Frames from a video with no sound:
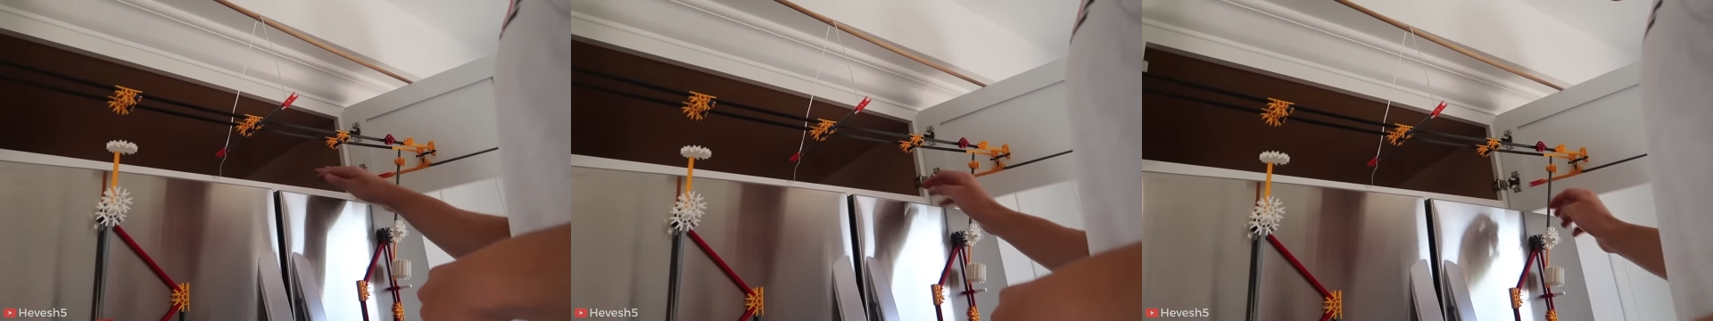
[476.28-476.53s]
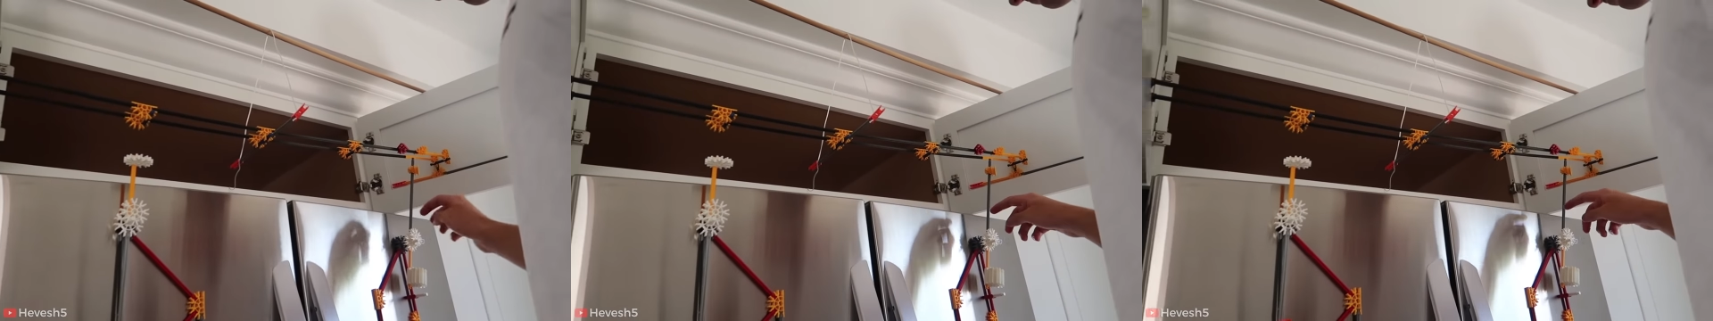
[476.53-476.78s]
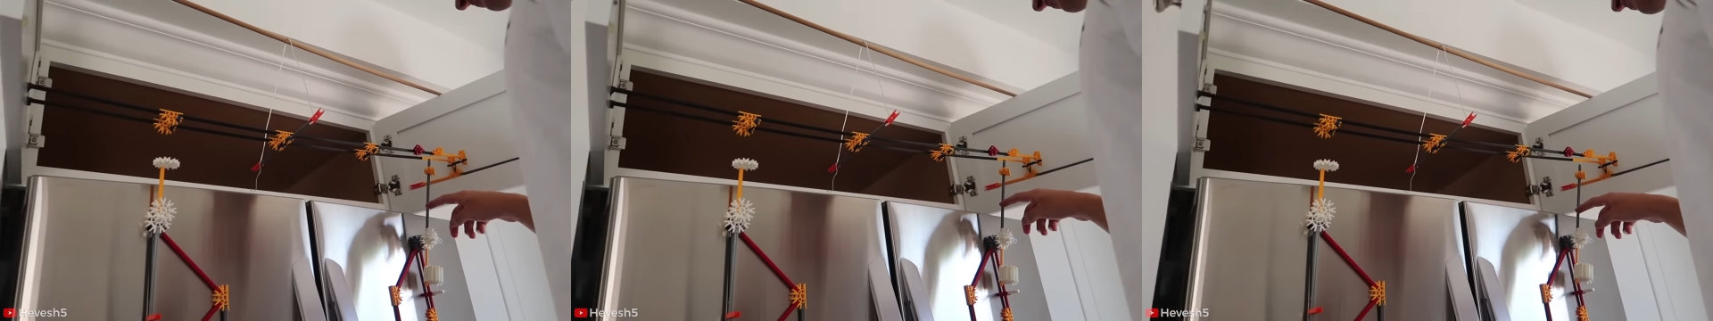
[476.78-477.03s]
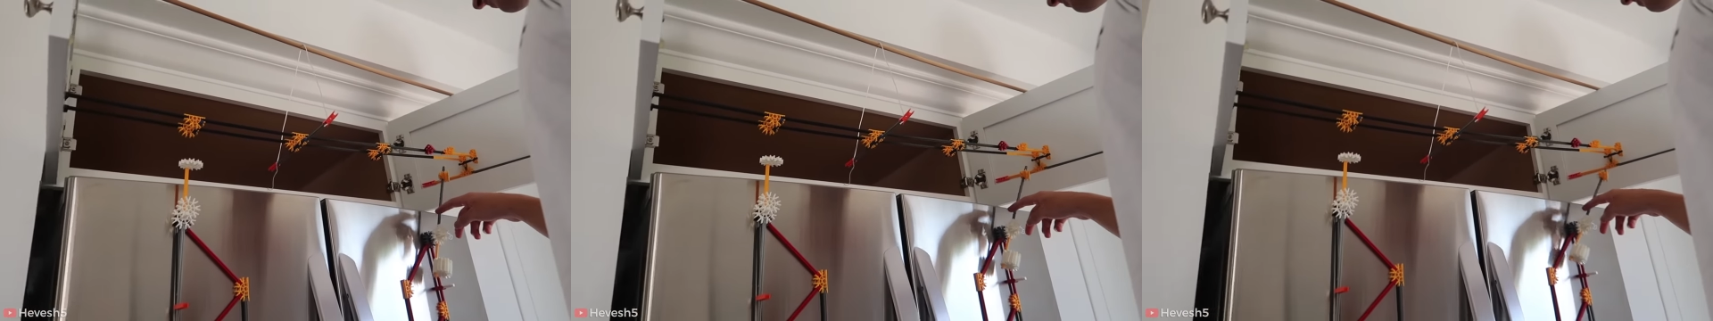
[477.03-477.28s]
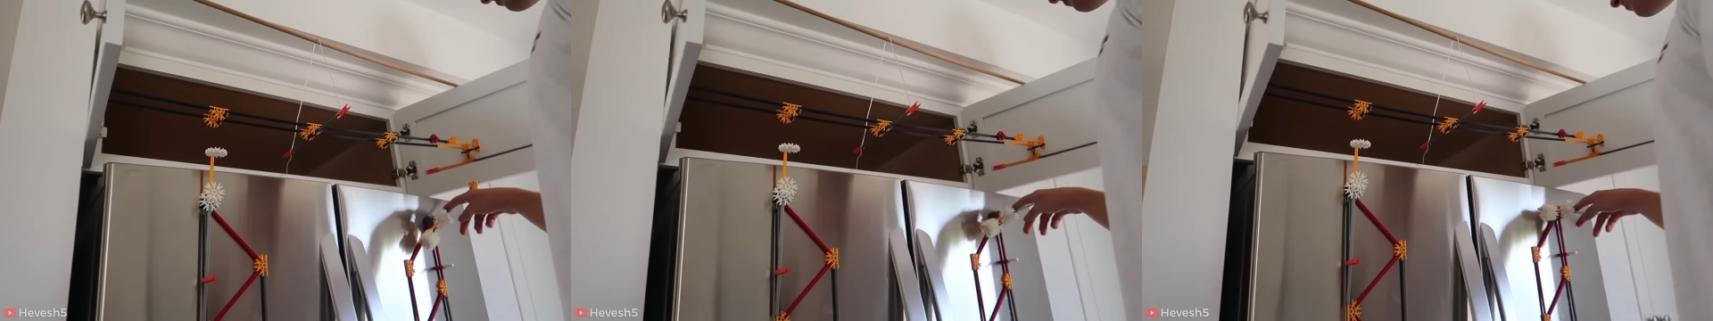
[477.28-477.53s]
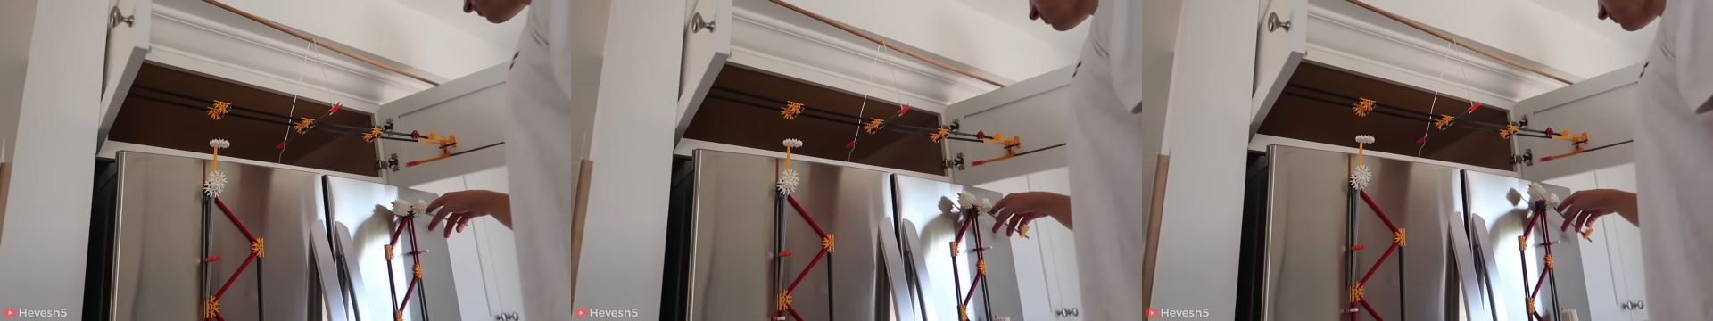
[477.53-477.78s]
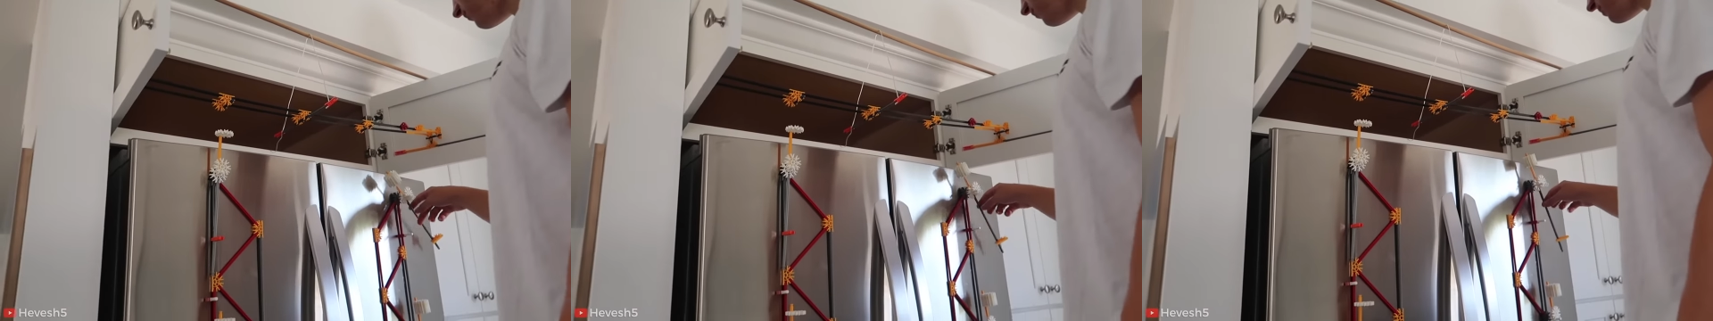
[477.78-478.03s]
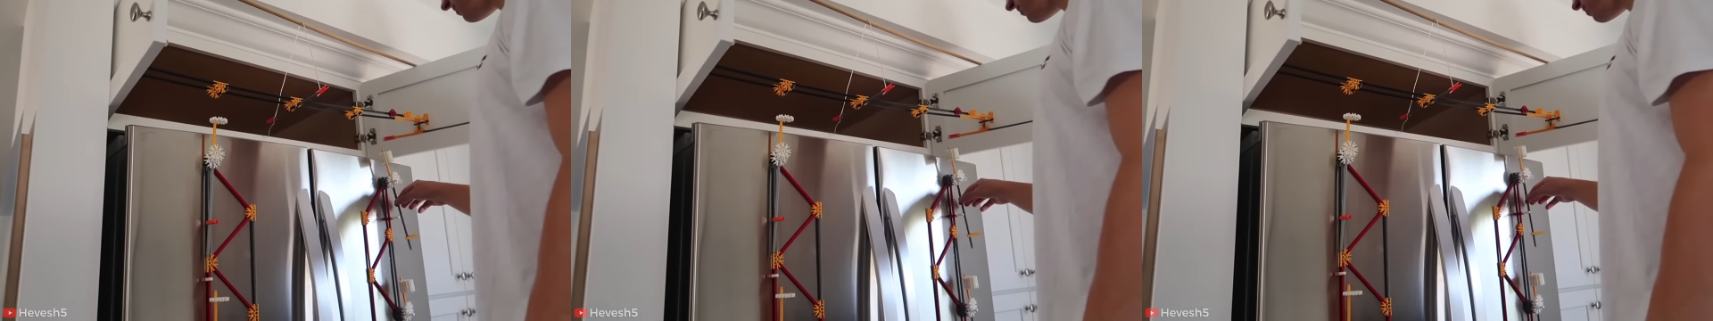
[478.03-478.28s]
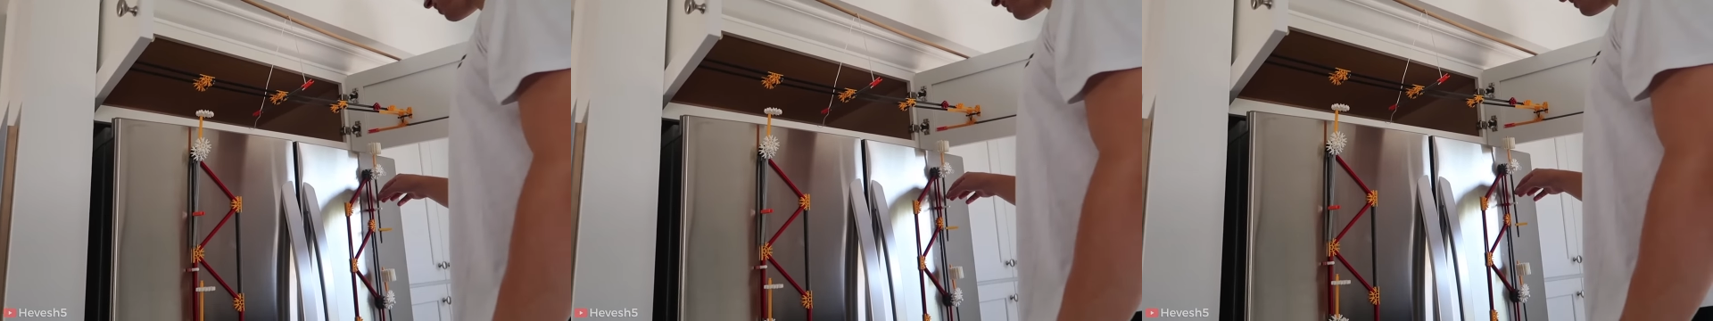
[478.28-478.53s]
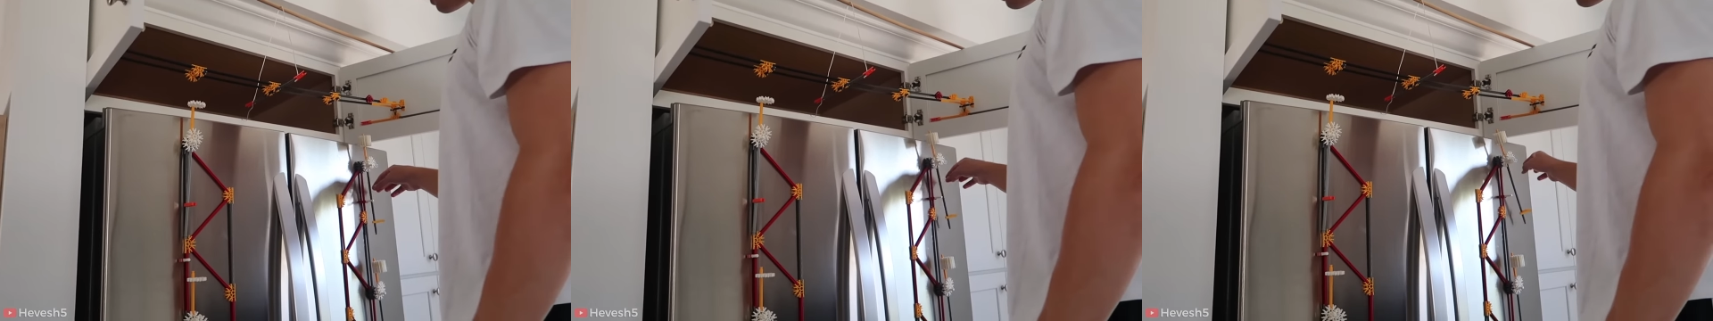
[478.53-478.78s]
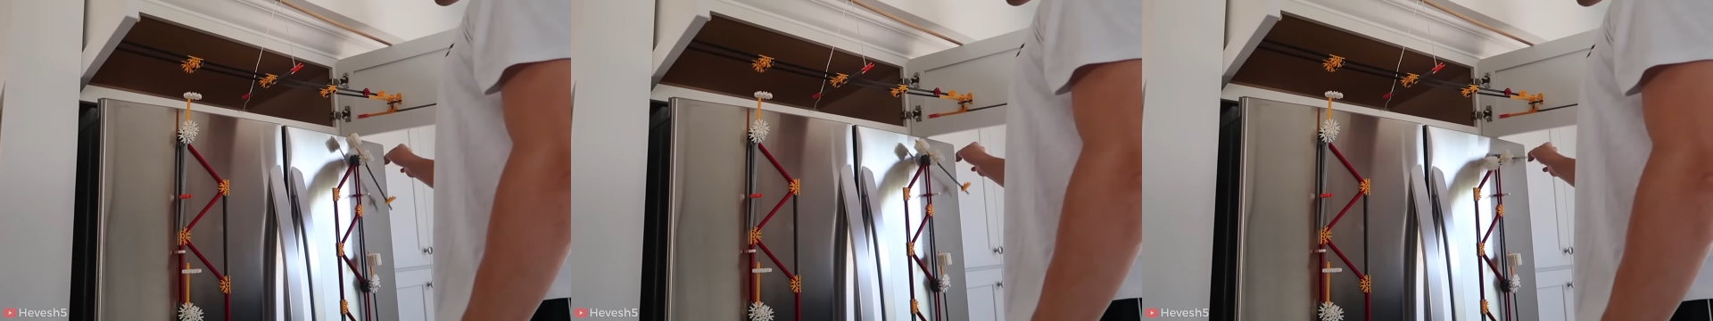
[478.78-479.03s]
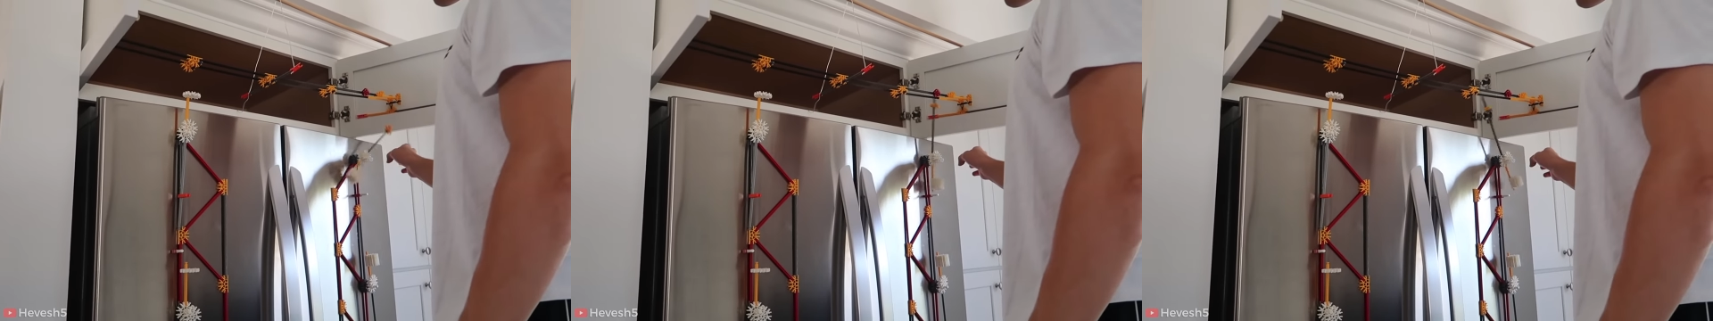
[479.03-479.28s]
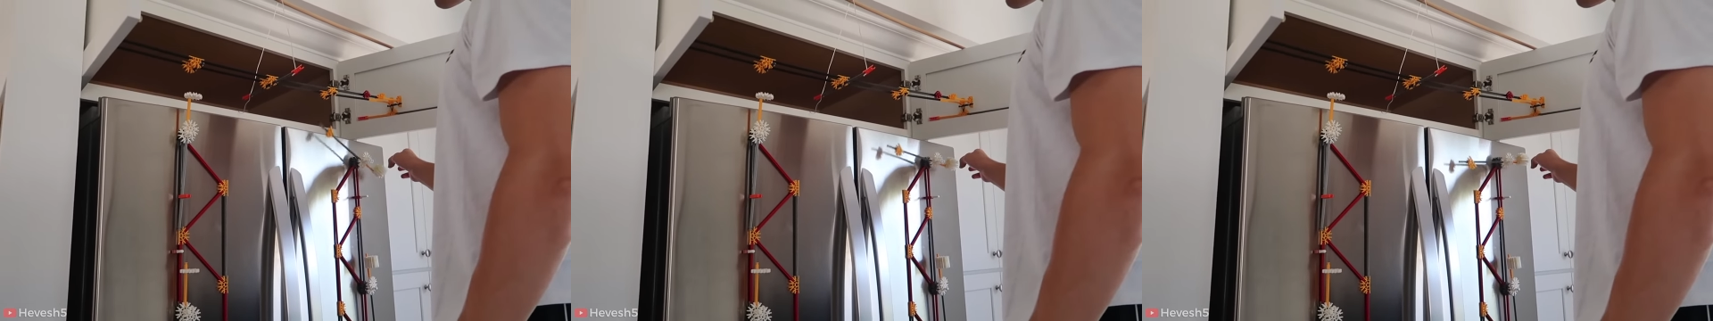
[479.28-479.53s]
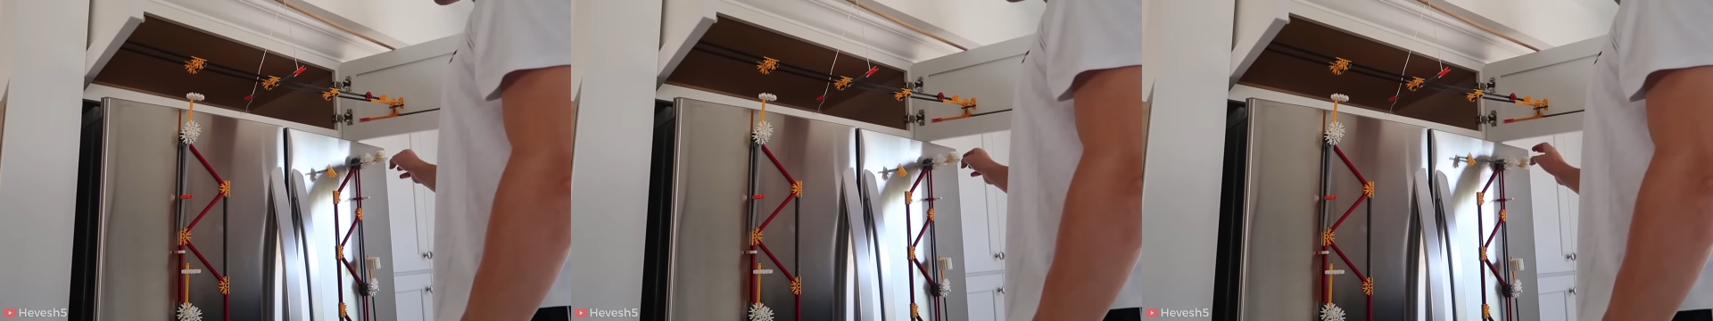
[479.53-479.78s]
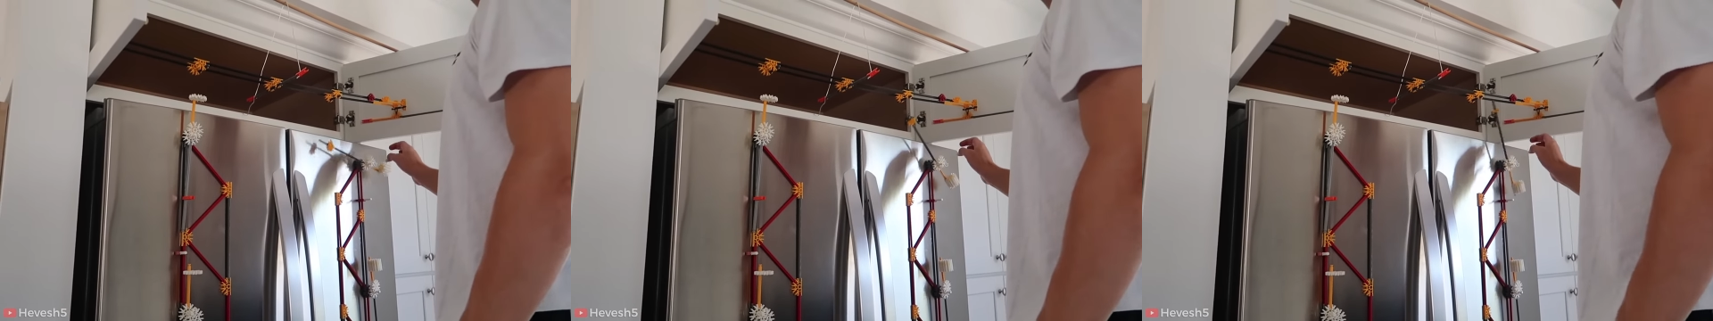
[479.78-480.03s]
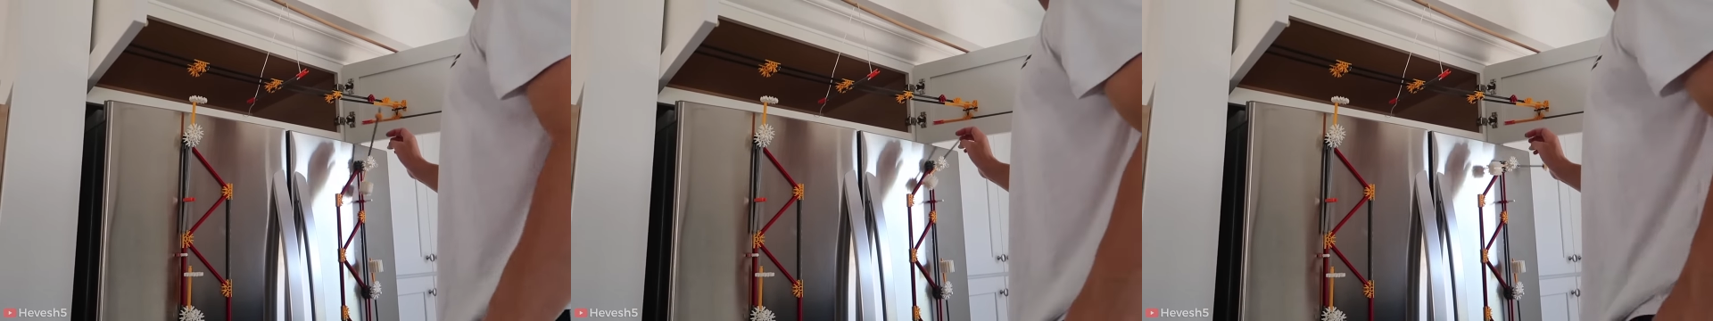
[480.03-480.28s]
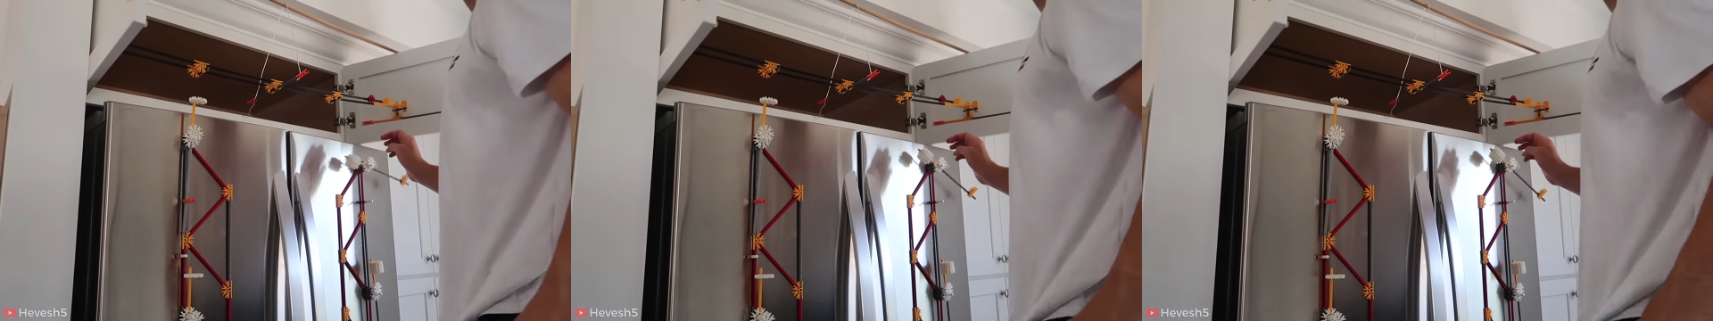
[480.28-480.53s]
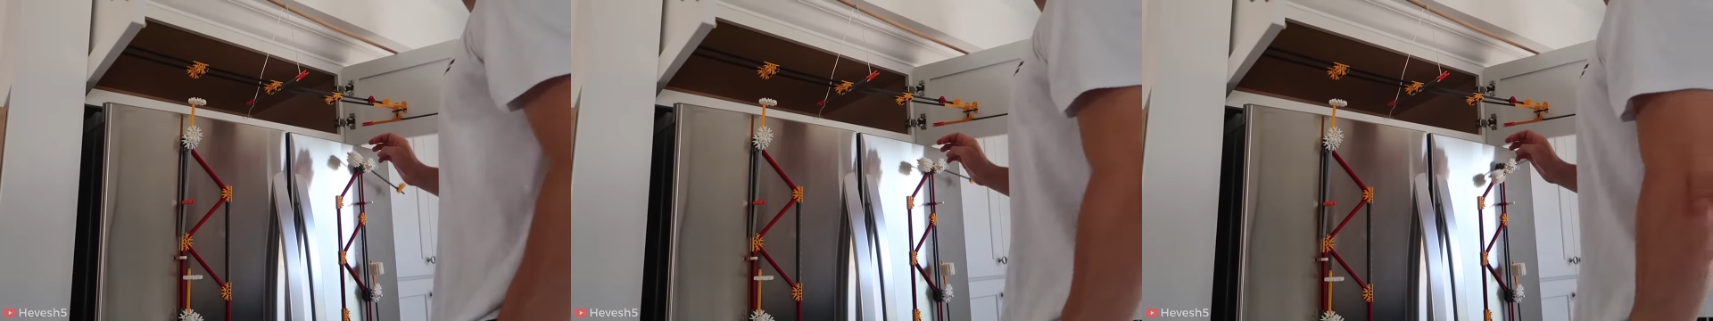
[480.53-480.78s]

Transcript: No face is visible, so there are no lips to read.